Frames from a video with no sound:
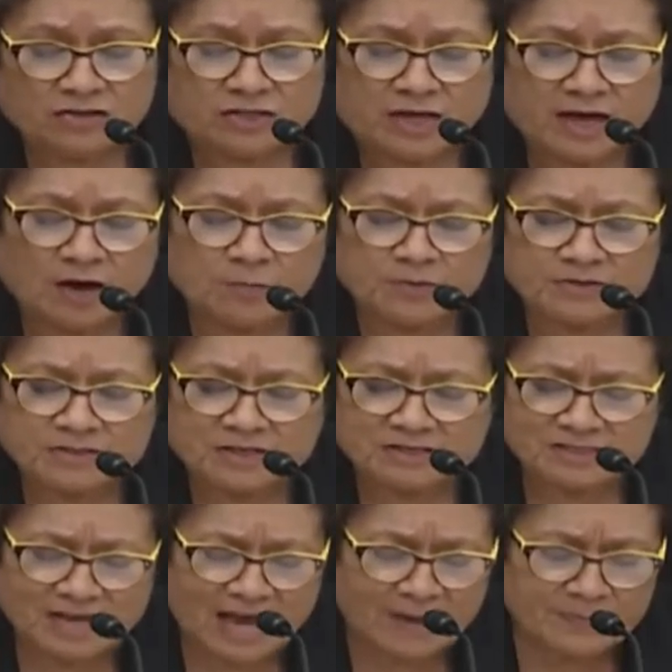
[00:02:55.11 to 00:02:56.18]
to help us
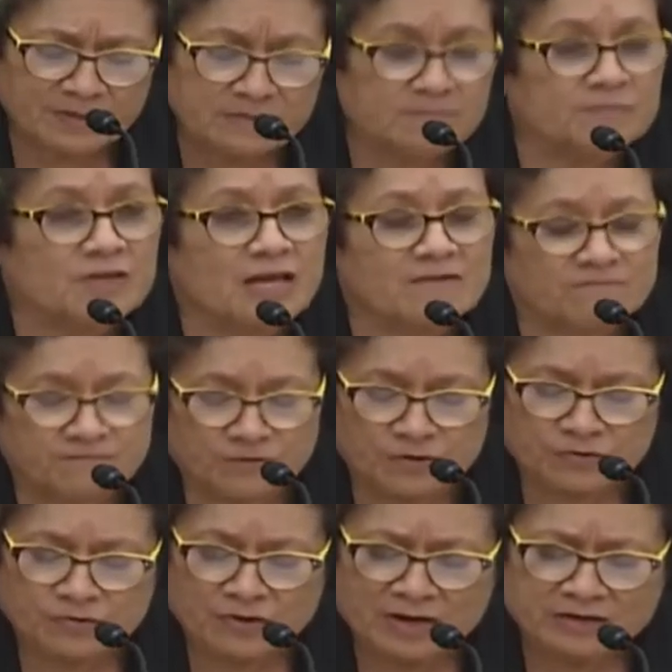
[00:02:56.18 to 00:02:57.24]
examine and
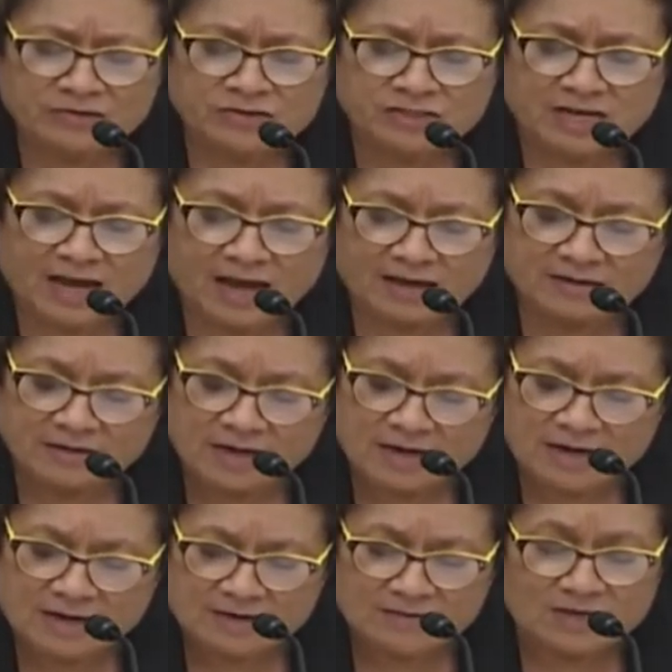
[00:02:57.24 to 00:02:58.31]
further understand
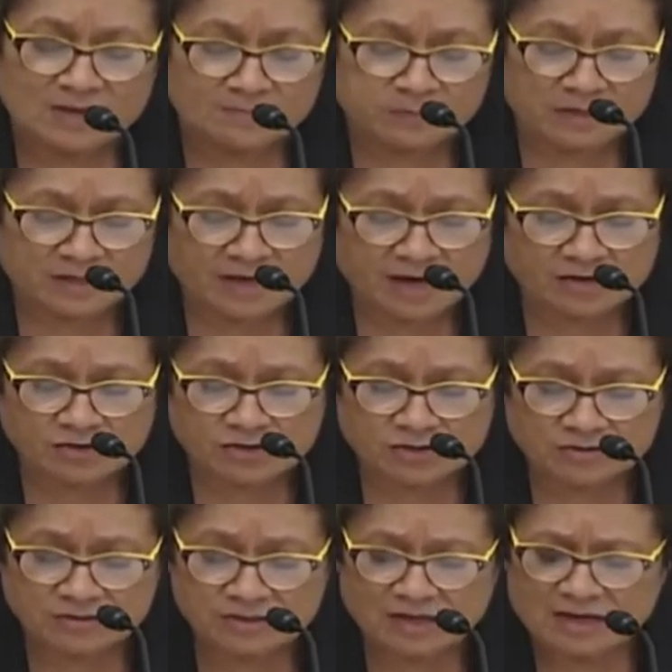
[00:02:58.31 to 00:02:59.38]
the
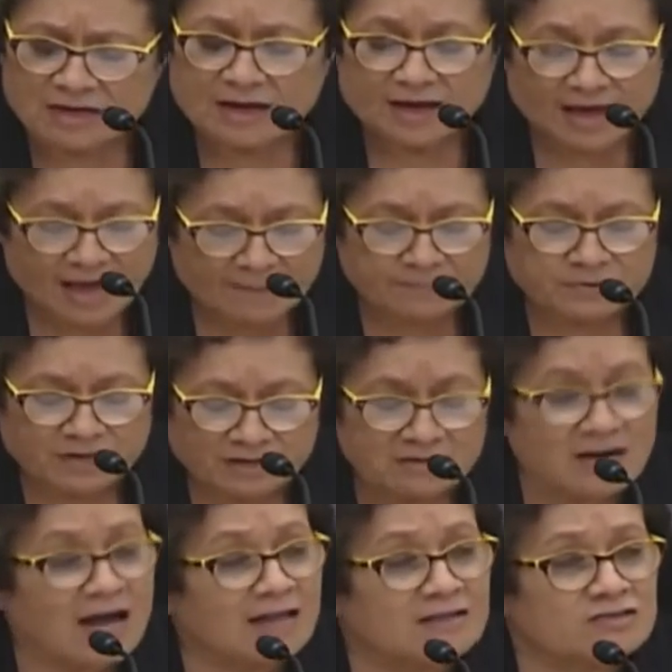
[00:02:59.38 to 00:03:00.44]
implications app
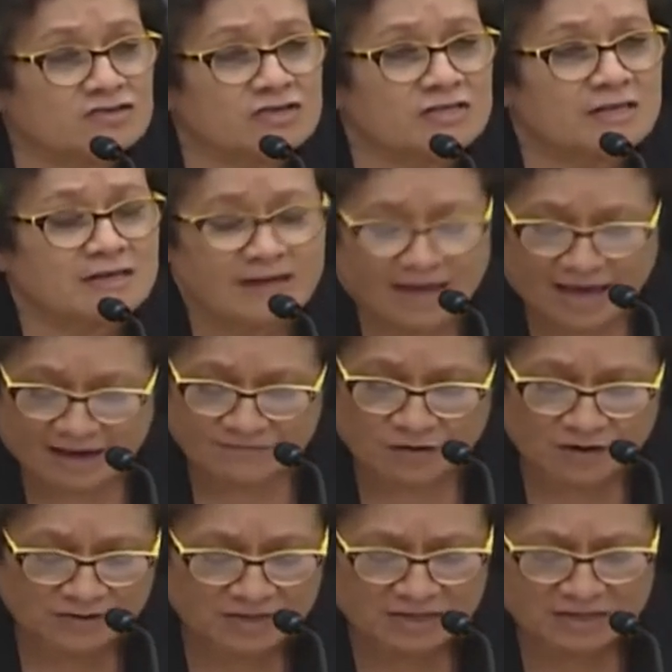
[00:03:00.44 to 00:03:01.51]
technology can have on